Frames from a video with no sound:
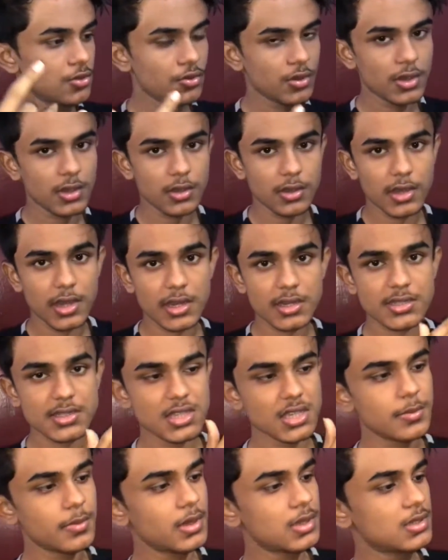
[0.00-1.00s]
You can't
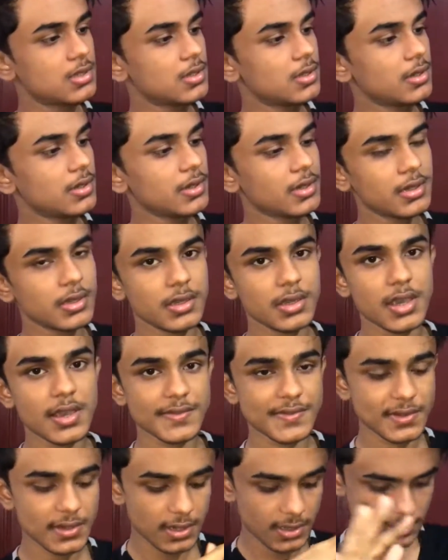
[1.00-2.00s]
see, but
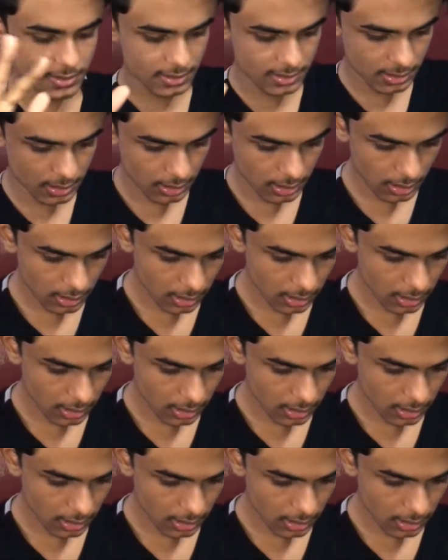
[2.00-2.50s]
yes, it is.